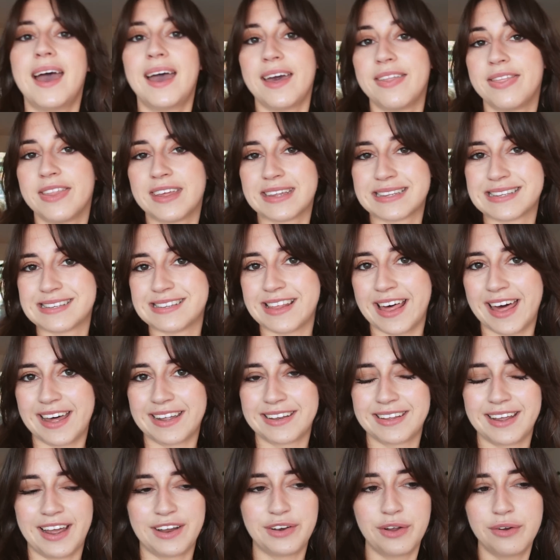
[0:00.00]
And that's
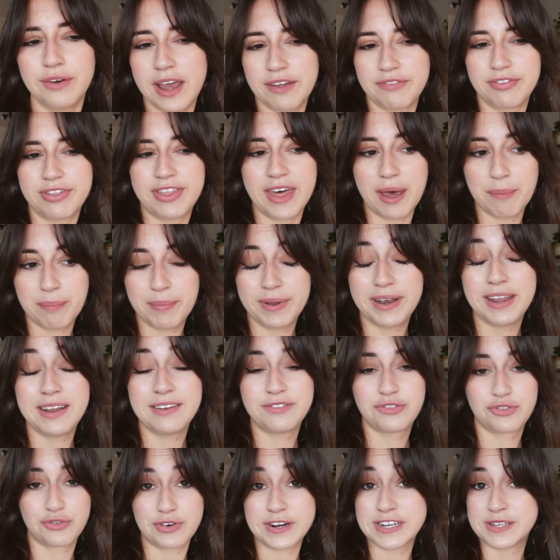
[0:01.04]
that. I don't have that many
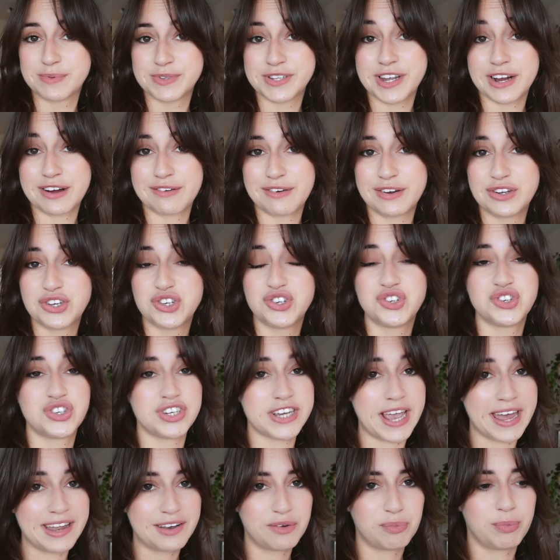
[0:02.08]
Christmas decorations
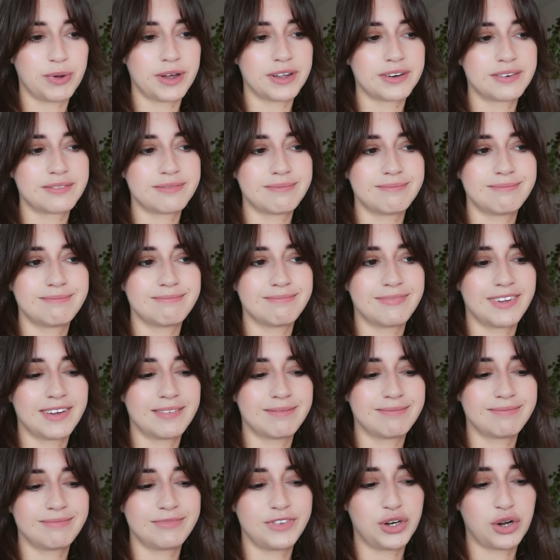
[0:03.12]
yet, but
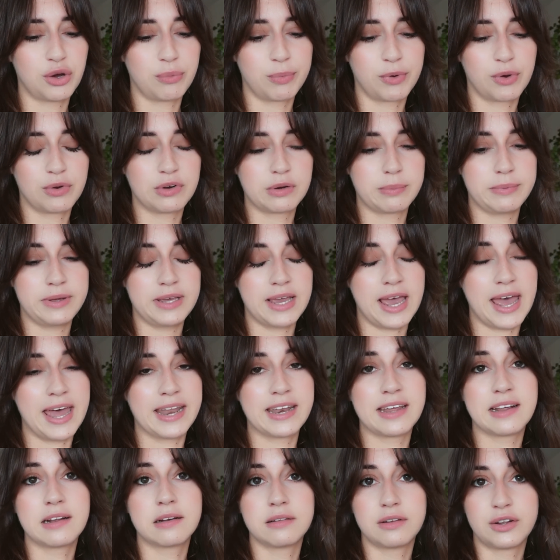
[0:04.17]
you know, I'm going to be
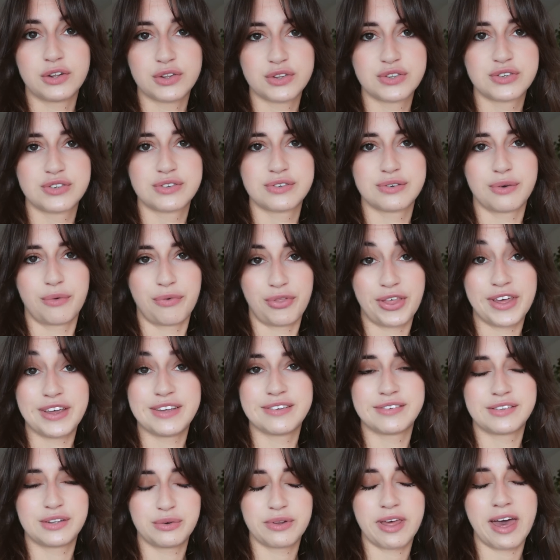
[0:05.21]
adding lots of
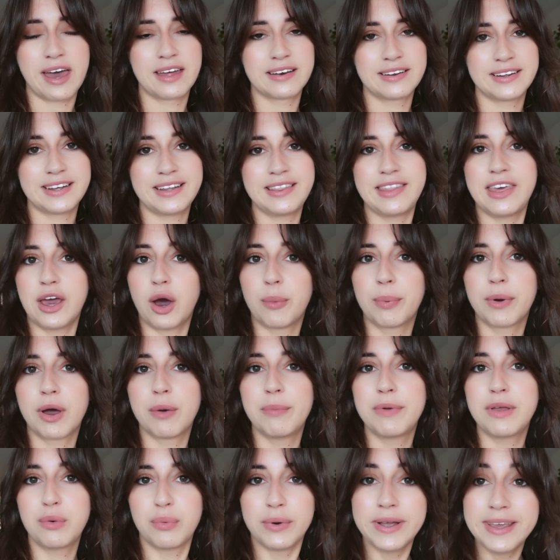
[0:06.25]
things to that in the
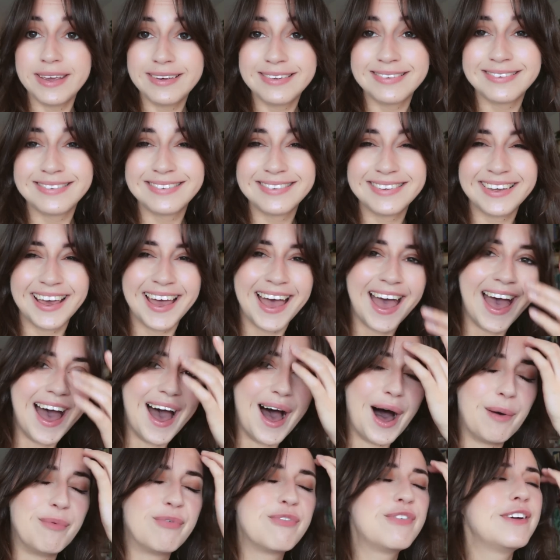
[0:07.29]
upcoming weeks.
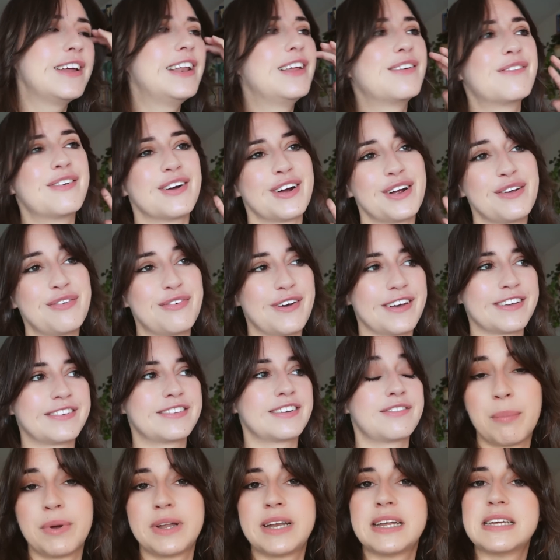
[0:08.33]
I'm feeling very
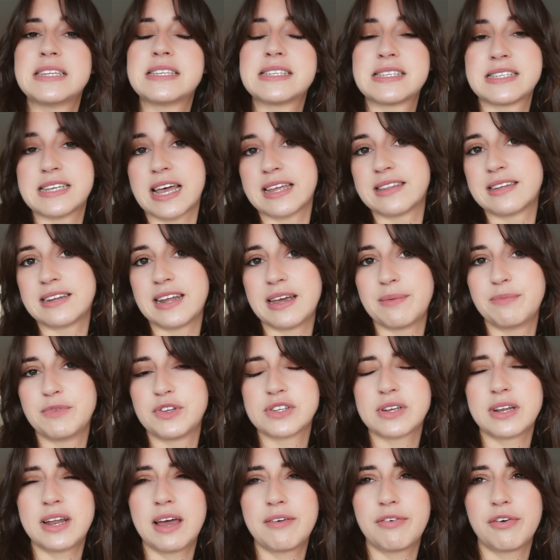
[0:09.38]
festive, but it's Saturday. I'm
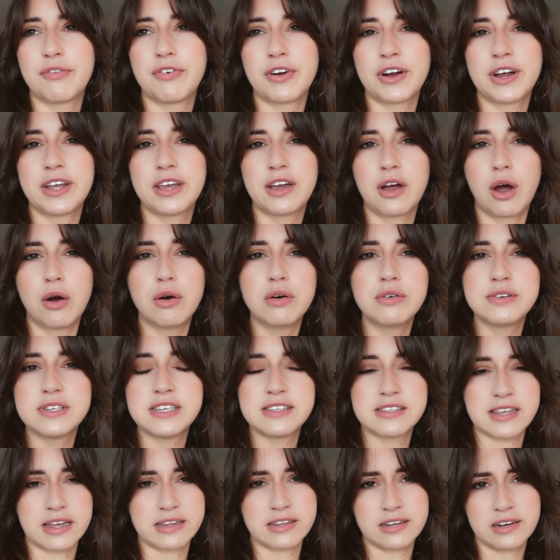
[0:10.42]
just gonna have a very cozy
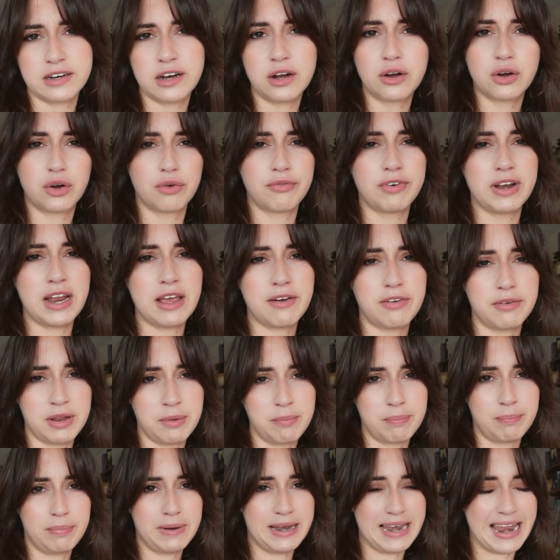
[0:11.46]
Saturday. I don't really have any
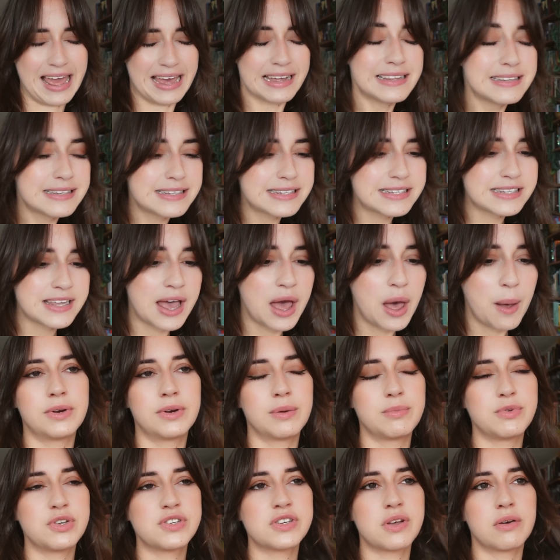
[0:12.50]
plans,
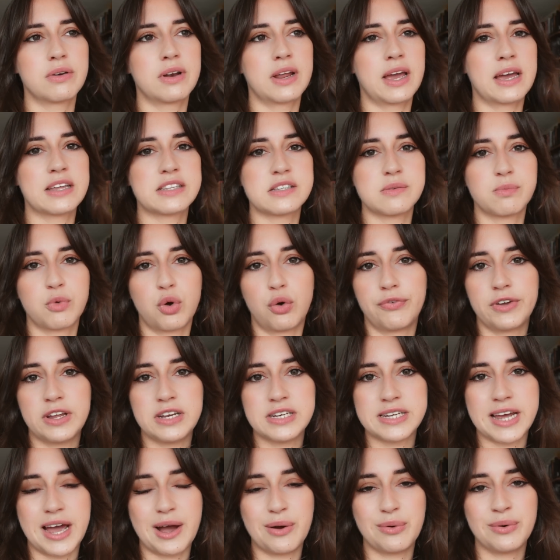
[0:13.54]
but I'm just going to get some coffee
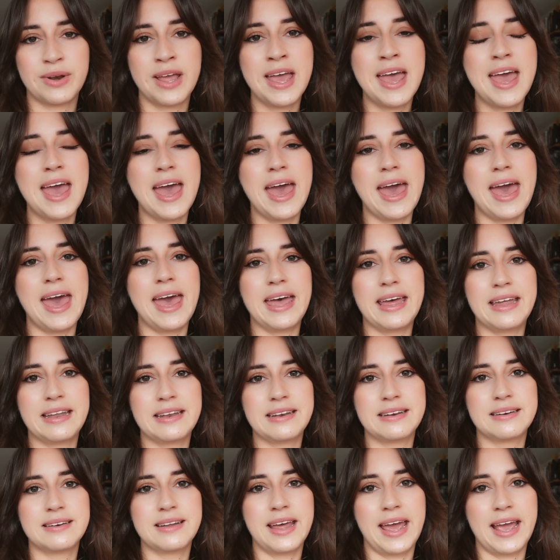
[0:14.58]
in town
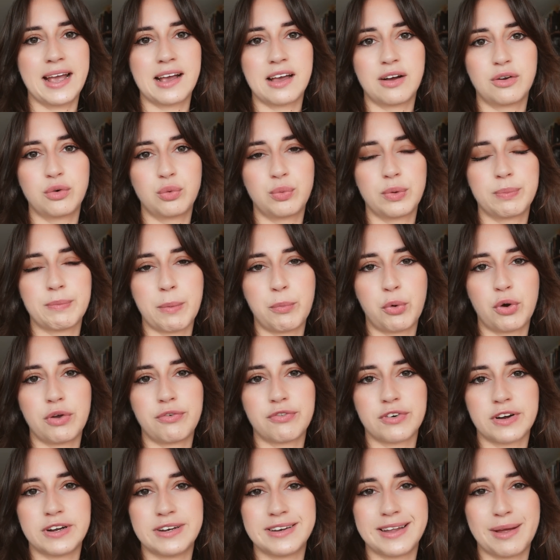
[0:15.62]
and hang out with my
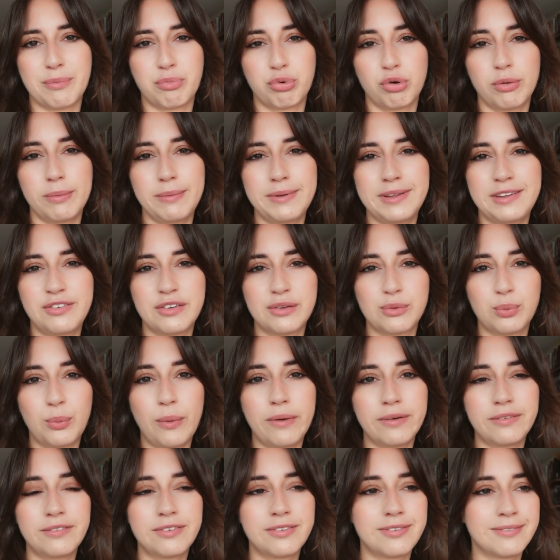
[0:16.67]
boyfriend and probably just
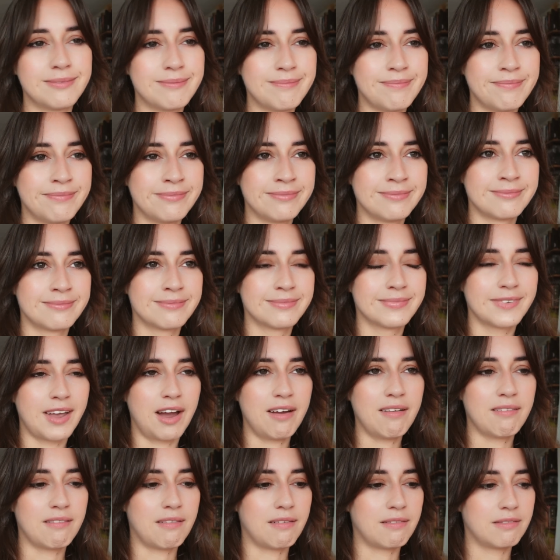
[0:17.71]
watch,
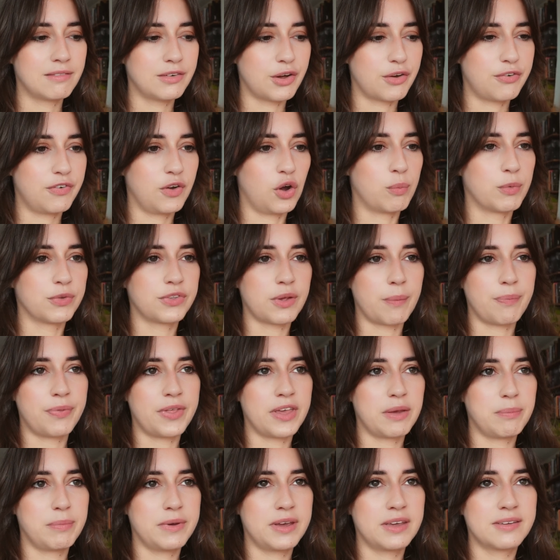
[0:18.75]
I don't know, a film or
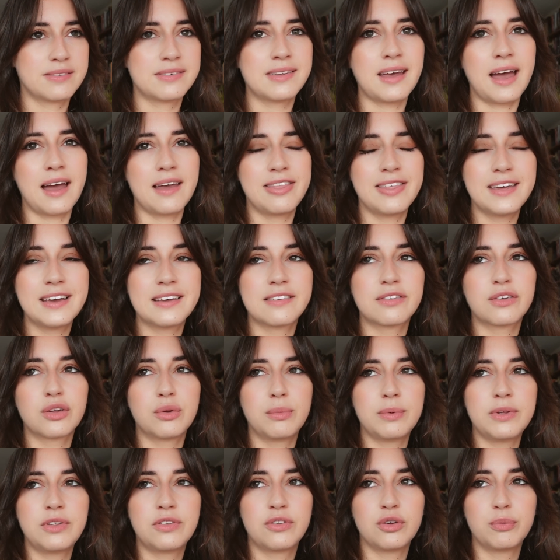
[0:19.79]
something, because I think it's
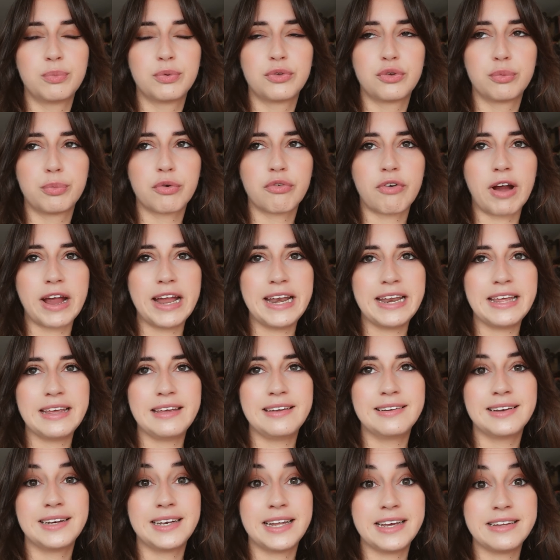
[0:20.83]
gonna be super, super
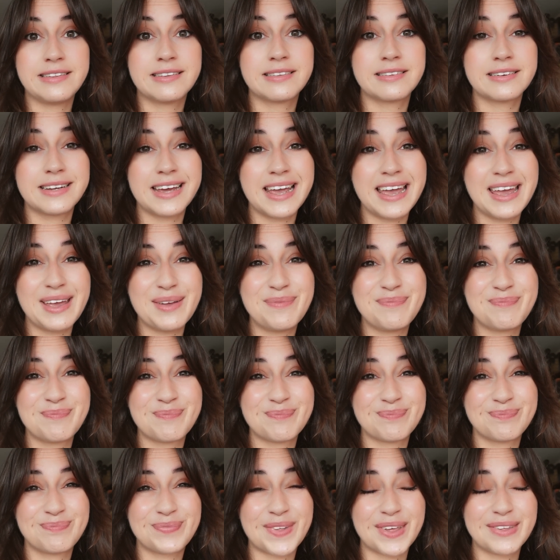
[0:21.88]
rainy late today.
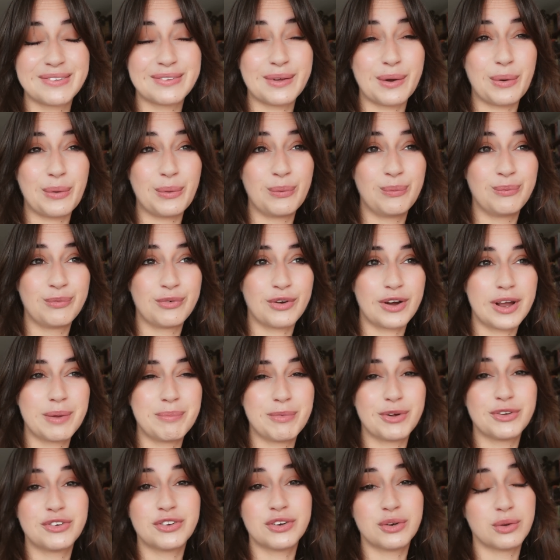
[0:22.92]
So very
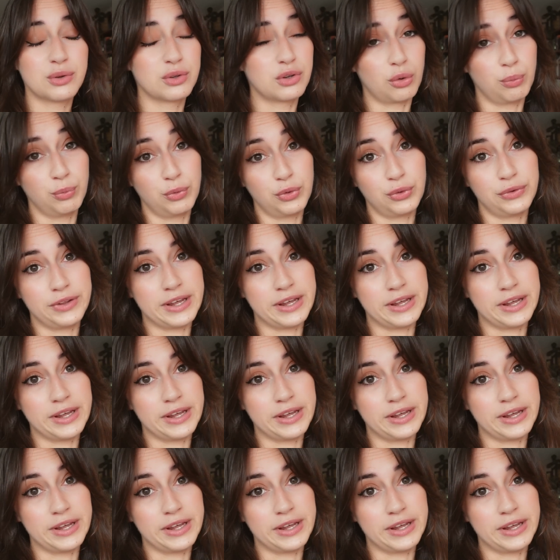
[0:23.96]
much an autumnal